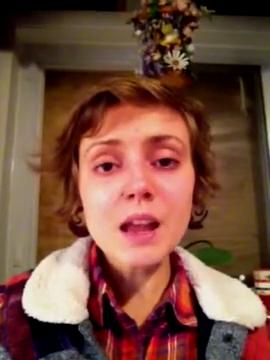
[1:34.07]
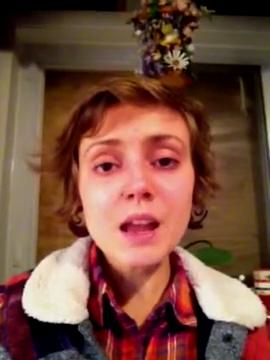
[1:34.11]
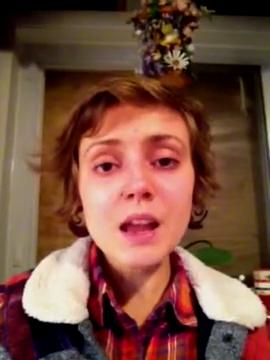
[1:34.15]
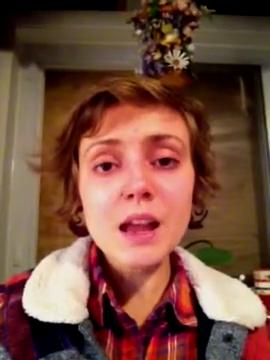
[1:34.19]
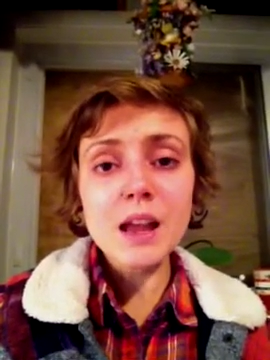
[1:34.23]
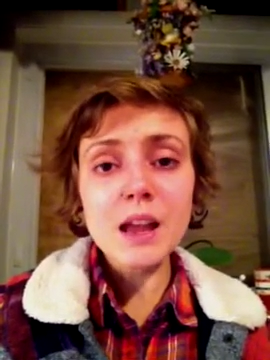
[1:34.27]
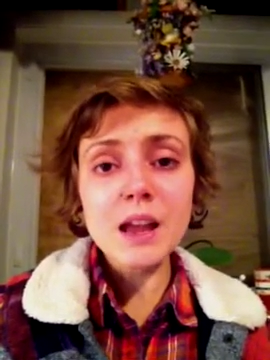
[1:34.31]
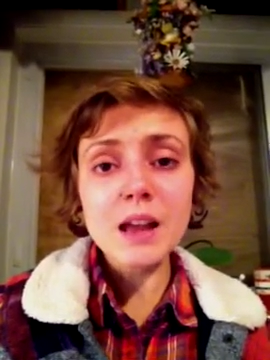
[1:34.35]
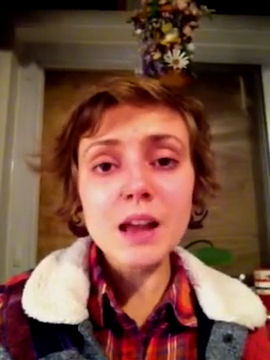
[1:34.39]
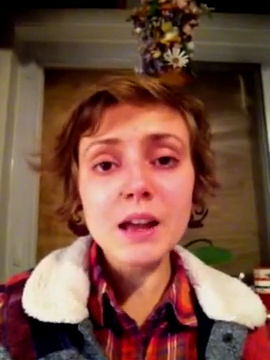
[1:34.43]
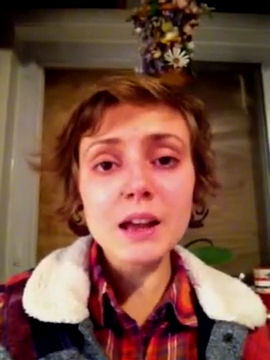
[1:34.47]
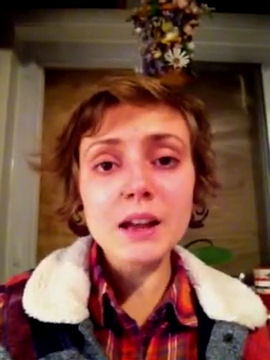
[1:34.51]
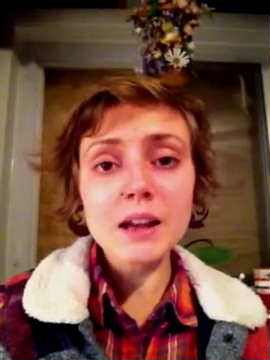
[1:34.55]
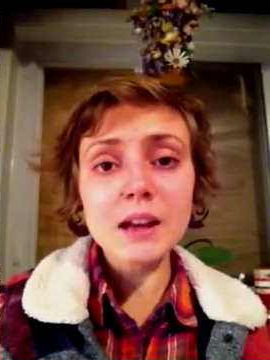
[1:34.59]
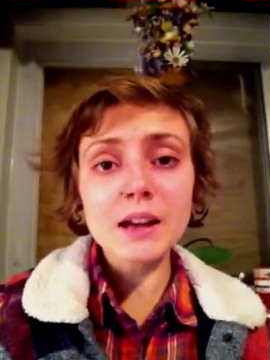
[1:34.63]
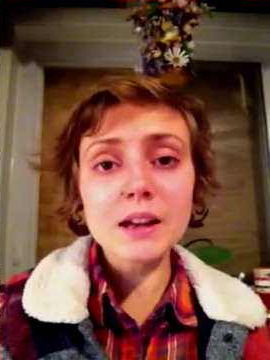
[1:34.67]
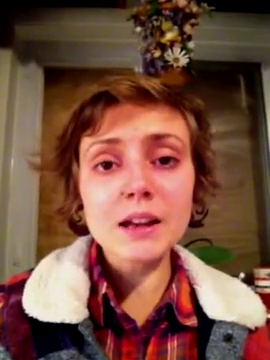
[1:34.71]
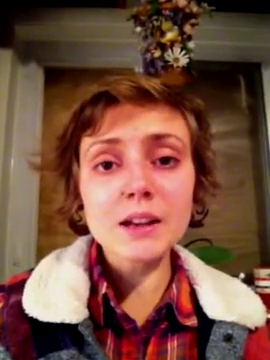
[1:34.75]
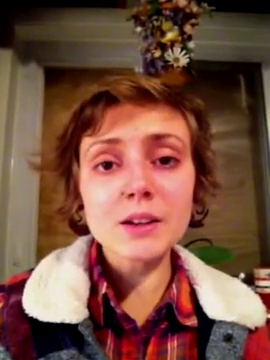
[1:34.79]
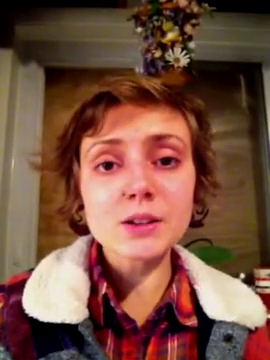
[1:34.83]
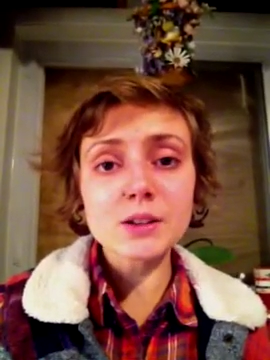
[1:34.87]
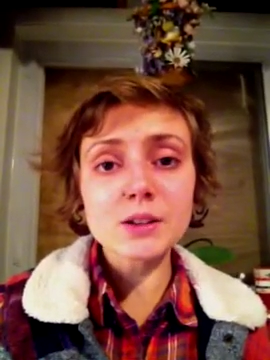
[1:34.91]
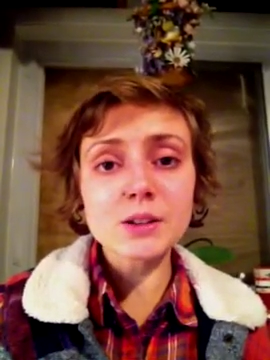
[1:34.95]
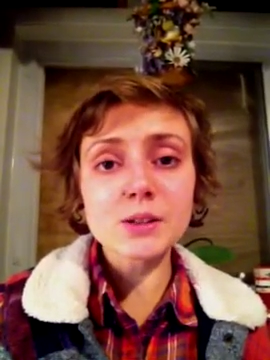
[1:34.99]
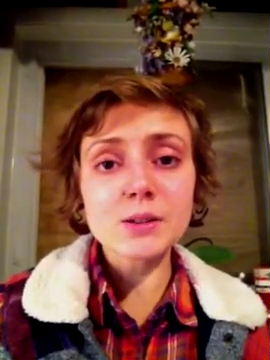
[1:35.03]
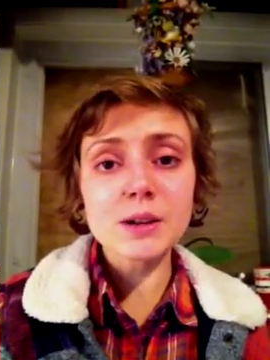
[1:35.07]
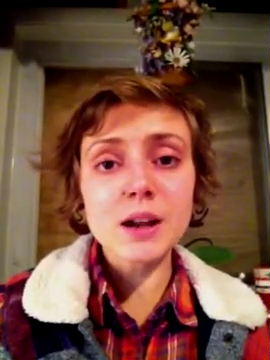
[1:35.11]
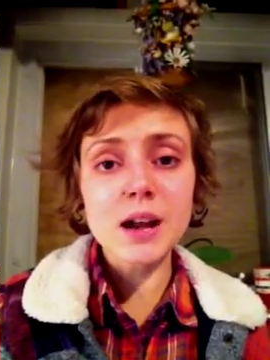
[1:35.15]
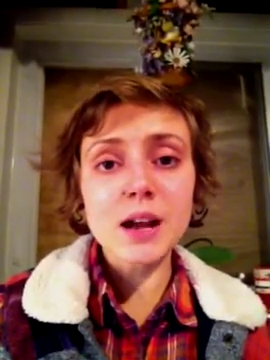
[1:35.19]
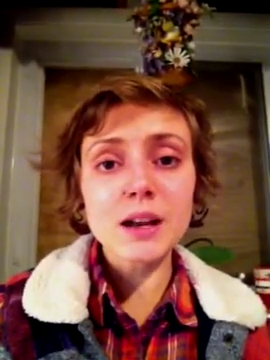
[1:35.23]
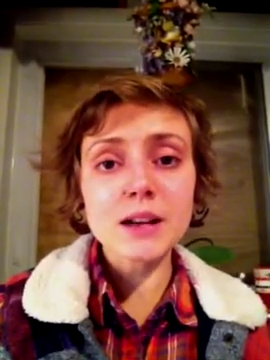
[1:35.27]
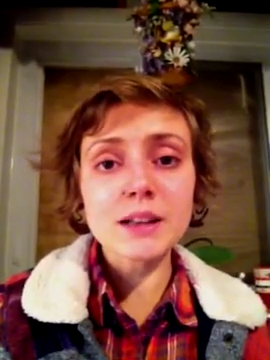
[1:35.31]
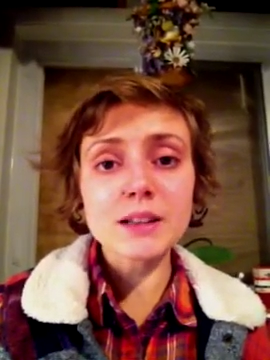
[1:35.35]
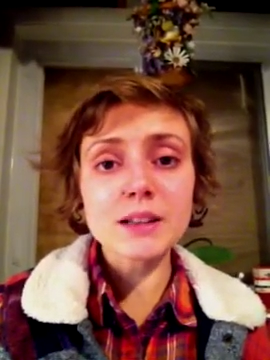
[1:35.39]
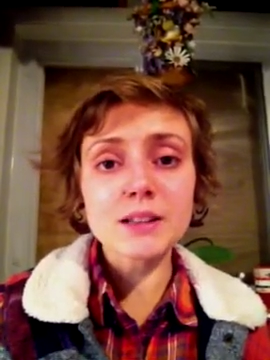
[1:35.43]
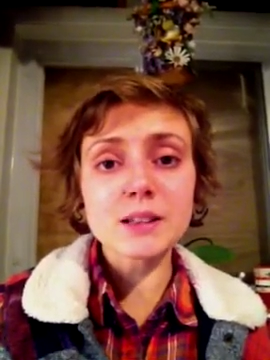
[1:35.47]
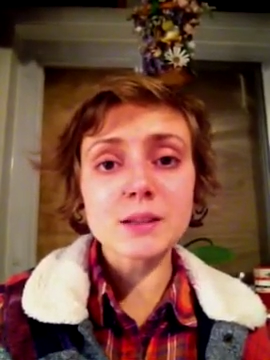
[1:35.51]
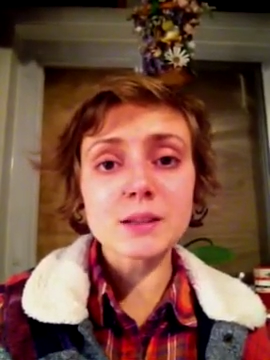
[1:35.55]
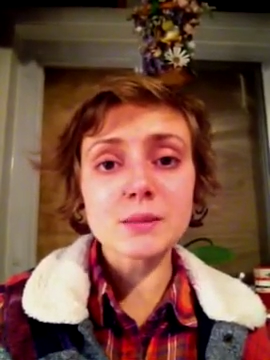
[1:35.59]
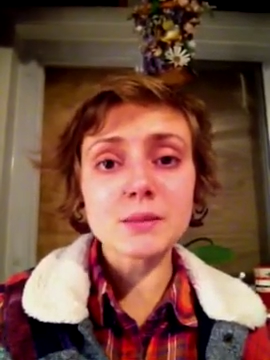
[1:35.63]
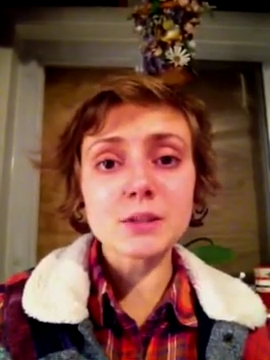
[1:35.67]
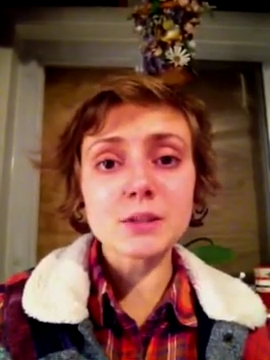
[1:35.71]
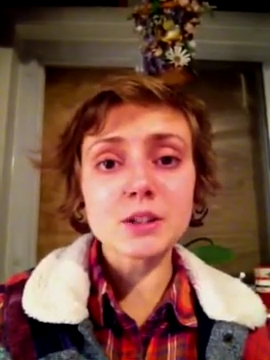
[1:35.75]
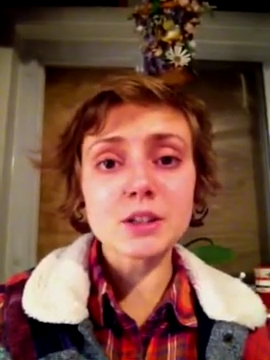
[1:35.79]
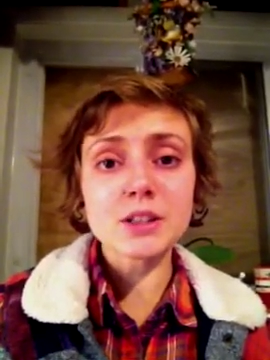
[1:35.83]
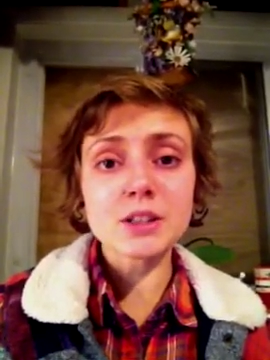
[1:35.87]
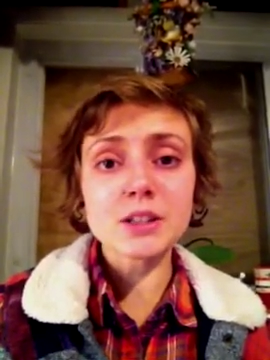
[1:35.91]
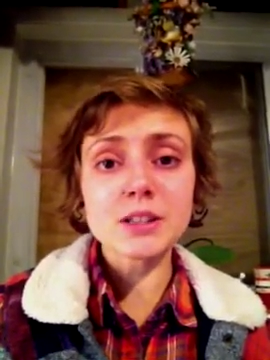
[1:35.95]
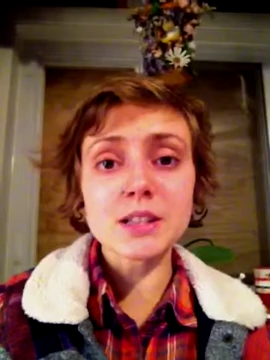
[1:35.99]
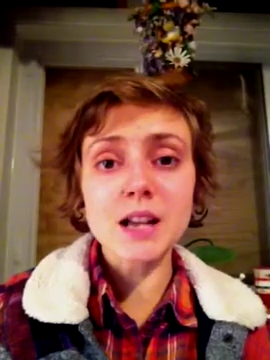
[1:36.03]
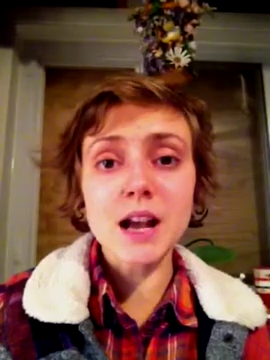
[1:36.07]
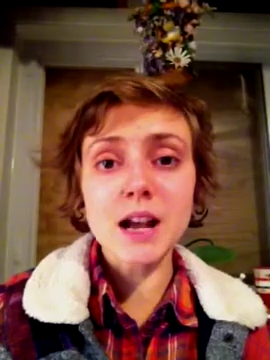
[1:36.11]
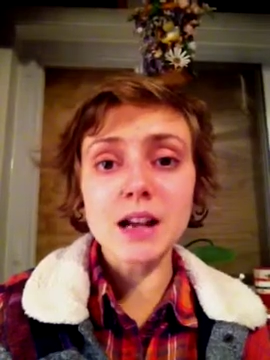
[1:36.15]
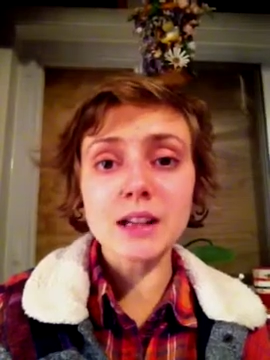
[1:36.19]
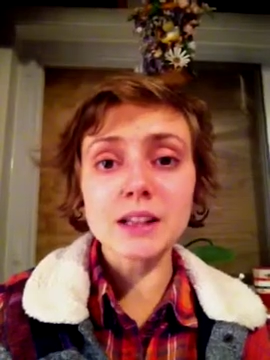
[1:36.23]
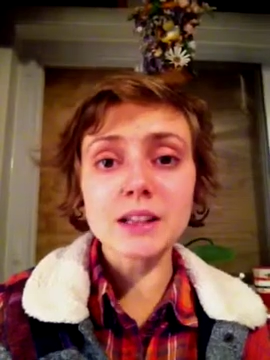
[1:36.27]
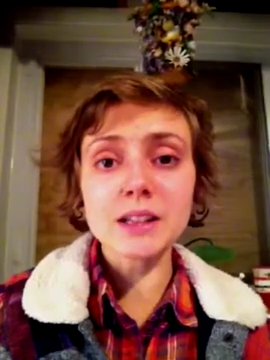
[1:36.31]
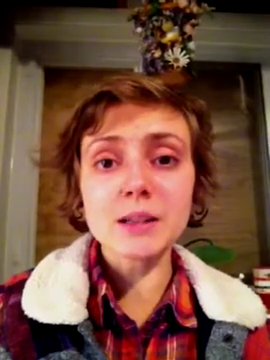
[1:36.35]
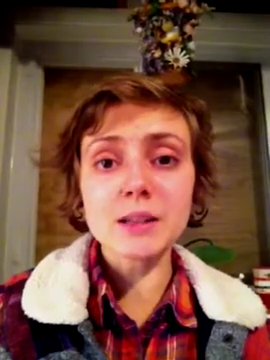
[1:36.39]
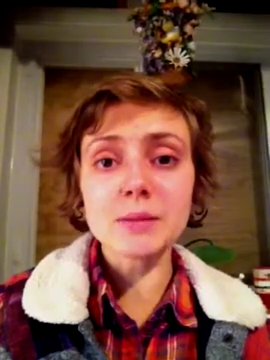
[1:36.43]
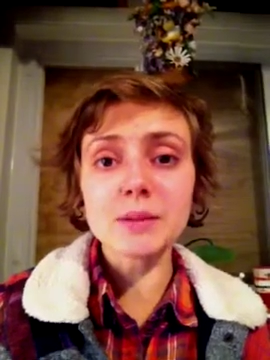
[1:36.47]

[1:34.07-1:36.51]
and I also added some shiitake